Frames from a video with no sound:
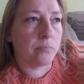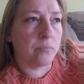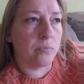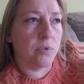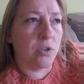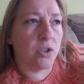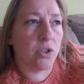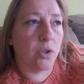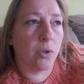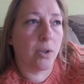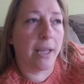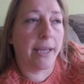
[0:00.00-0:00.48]

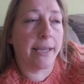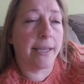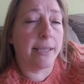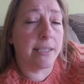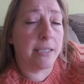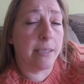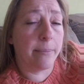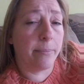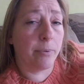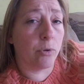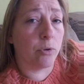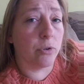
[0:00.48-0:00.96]
So like a
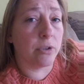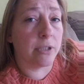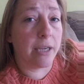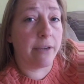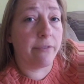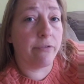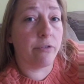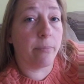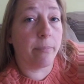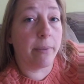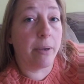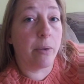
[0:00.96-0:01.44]
typical day
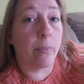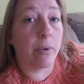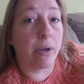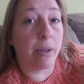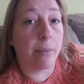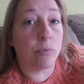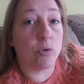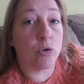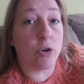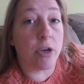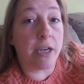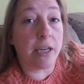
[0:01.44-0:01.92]
for me when
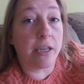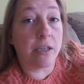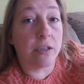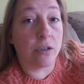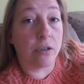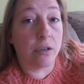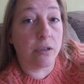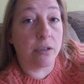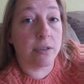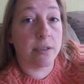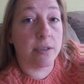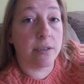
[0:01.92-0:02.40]
I'm training
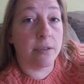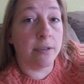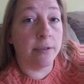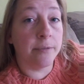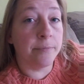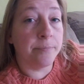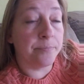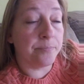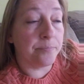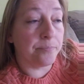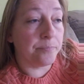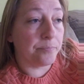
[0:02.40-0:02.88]
dogs,
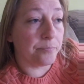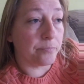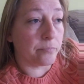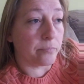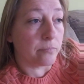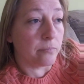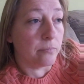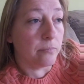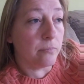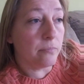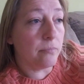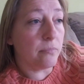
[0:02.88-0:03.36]

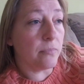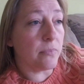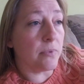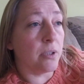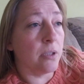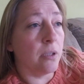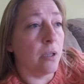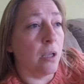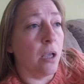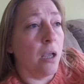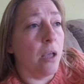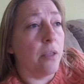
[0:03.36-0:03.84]

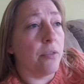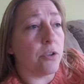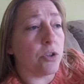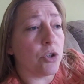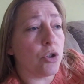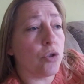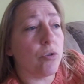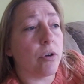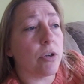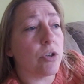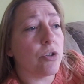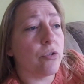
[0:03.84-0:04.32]
the
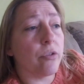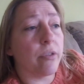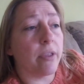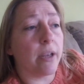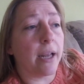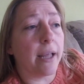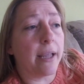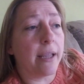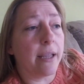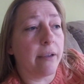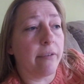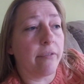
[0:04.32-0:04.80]
structure that
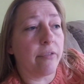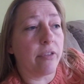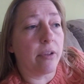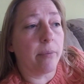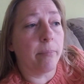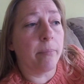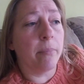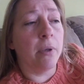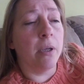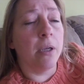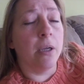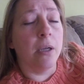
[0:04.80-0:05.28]
I give
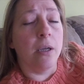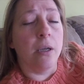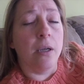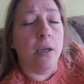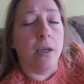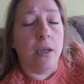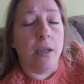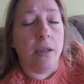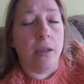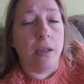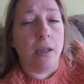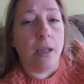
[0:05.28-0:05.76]
them:
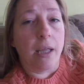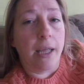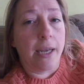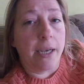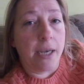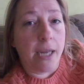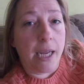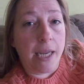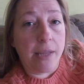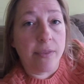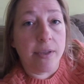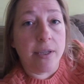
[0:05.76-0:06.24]
at
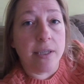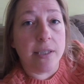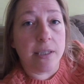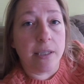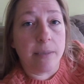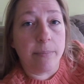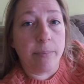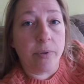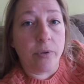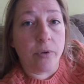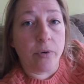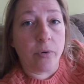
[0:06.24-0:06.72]
night they
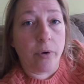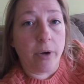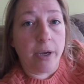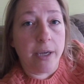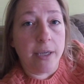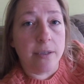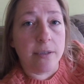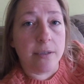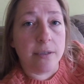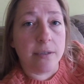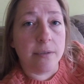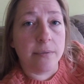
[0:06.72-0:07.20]
sleep in the
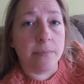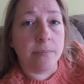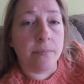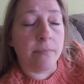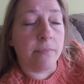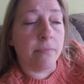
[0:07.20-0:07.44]
crates.